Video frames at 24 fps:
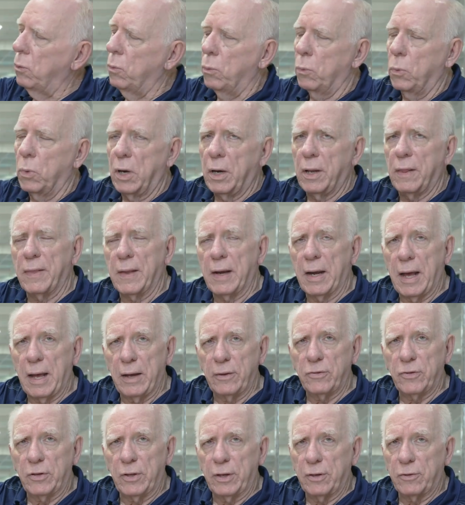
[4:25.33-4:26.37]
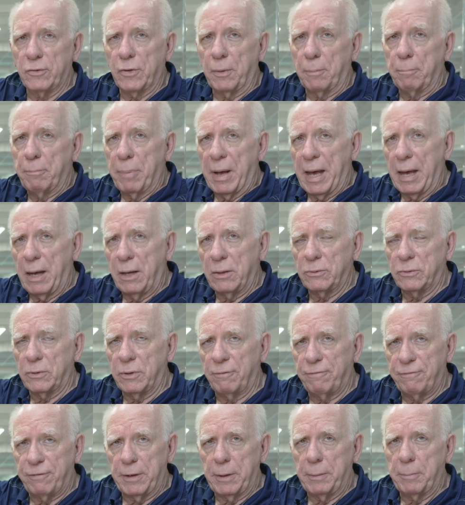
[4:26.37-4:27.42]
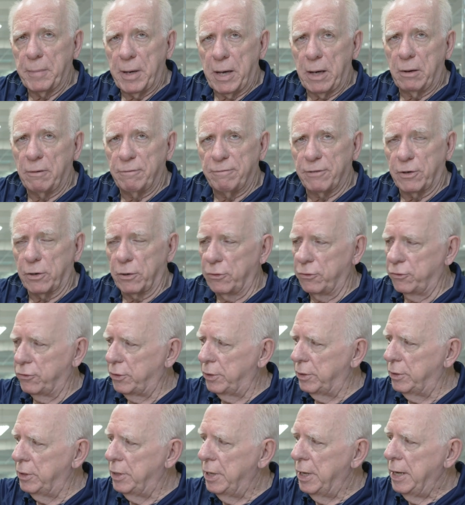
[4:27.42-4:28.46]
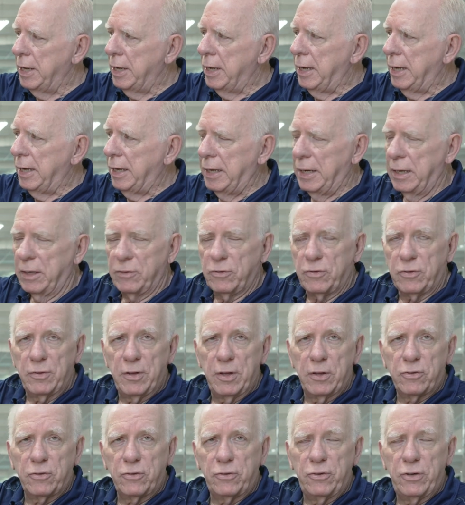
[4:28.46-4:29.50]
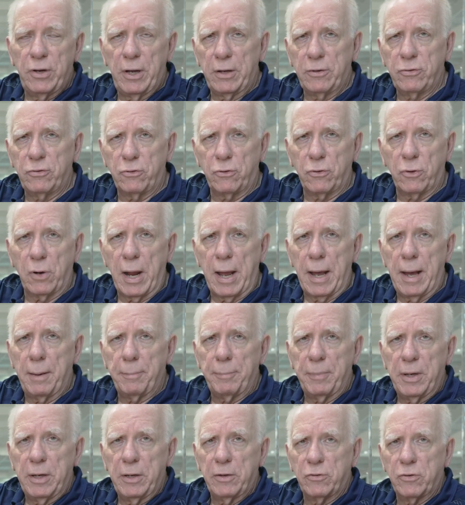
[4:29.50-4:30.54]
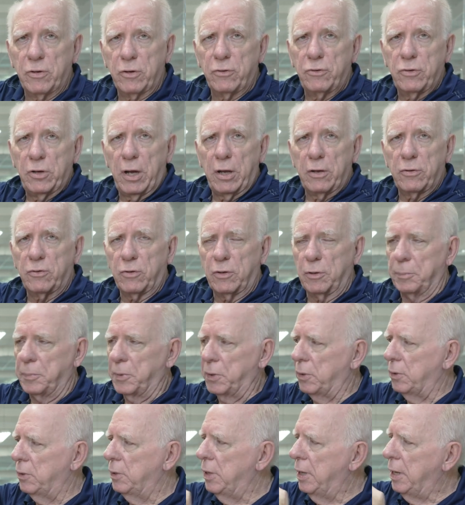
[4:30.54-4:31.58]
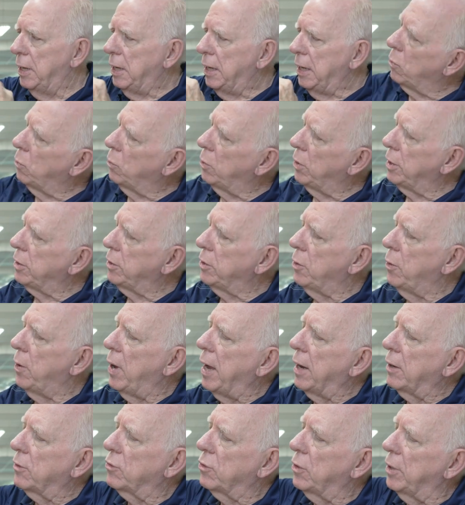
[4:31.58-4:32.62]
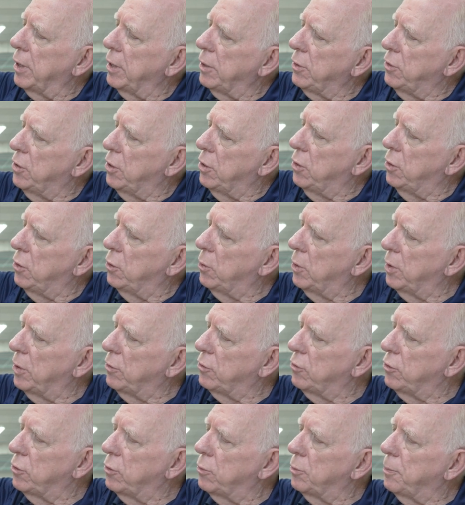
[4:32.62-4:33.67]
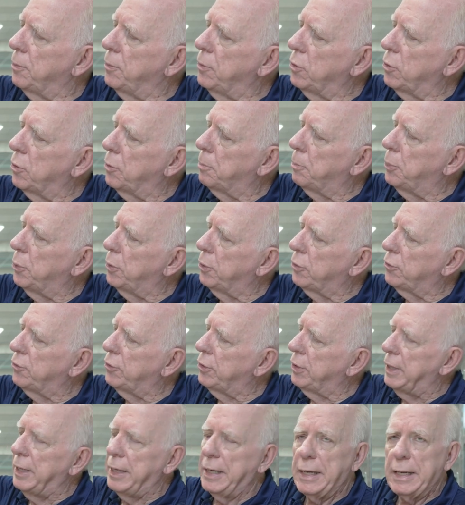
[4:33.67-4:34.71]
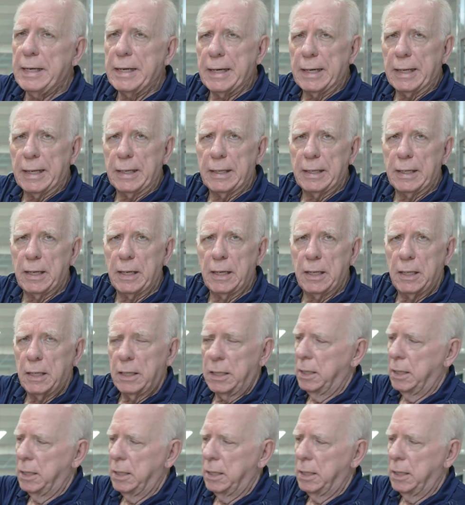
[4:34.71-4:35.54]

One of the nice things about the female version is this chest strap is adjustable. What you actually do is you, you push in